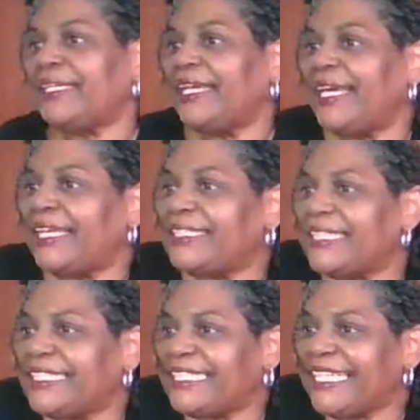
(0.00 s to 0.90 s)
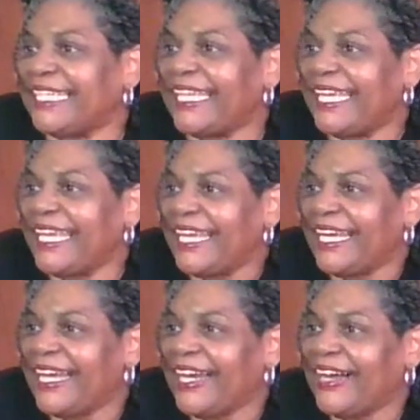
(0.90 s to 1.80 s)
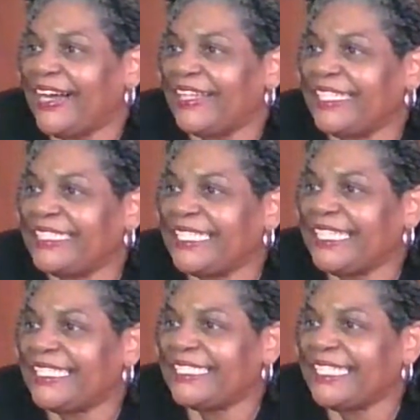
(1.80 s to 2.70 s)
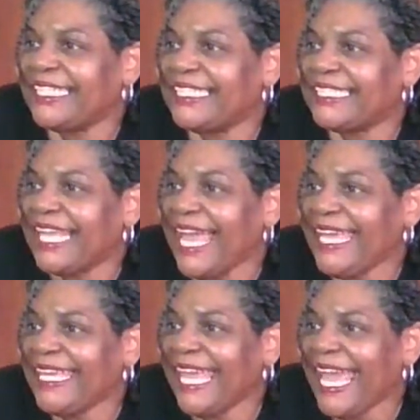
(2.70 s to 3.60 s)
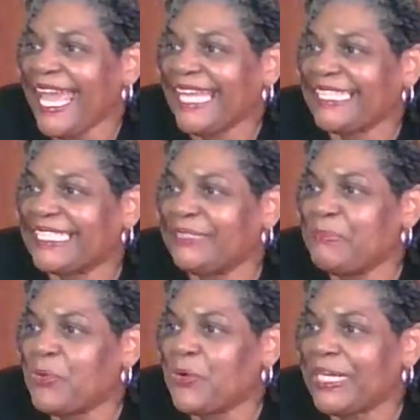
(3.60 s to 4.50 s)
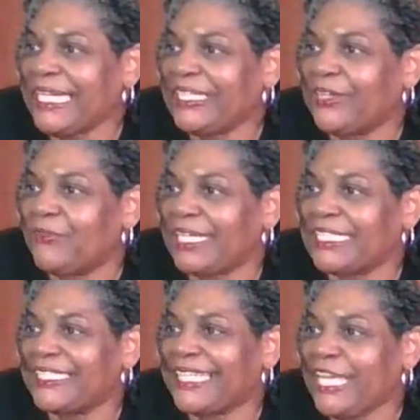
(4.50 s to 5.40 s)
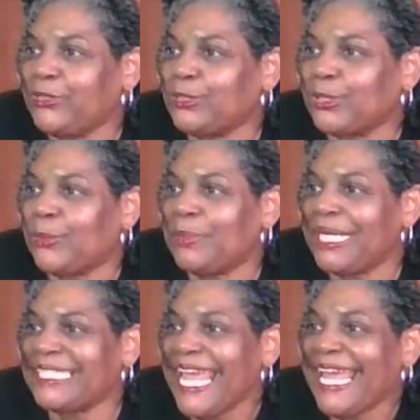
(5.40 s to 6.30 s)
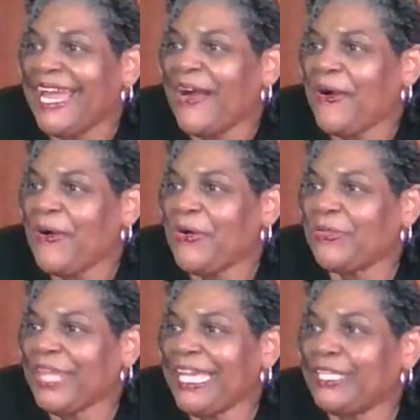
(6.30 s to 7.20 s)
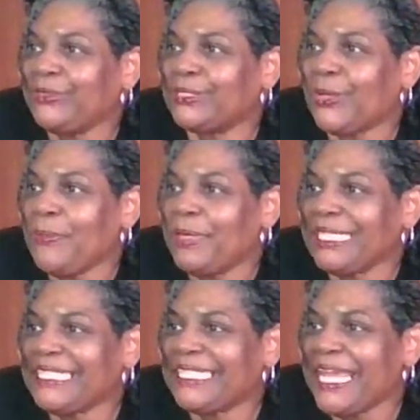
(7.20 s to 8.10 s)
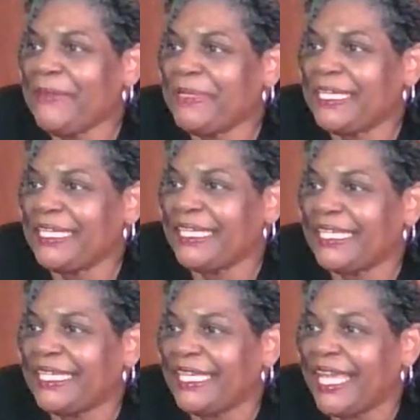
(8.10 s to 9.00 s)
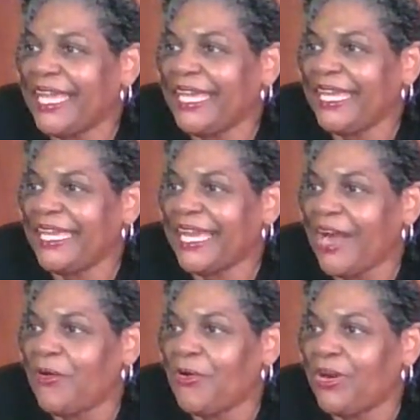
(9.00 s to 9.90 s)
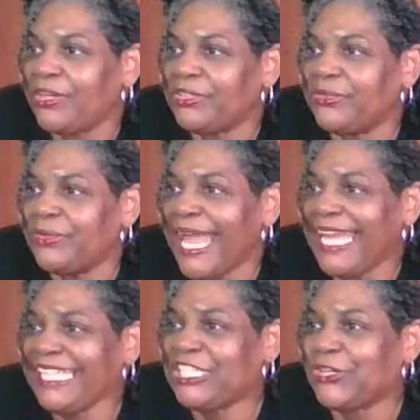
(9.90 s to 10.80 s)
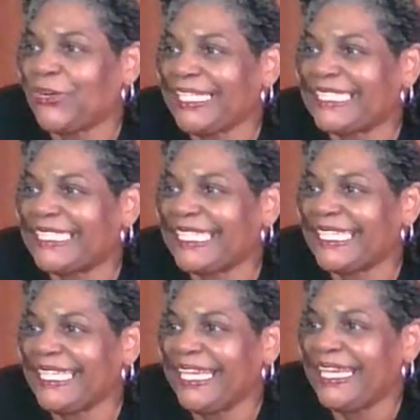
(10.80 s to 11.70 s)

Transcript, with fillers: Yes, let's see. Uh, let's see, let's see, let's see. Hey, Cass, good morning. Thank you so much. Oh, thank you so much, Debbie. Hey, how are you? Hey, Joyce.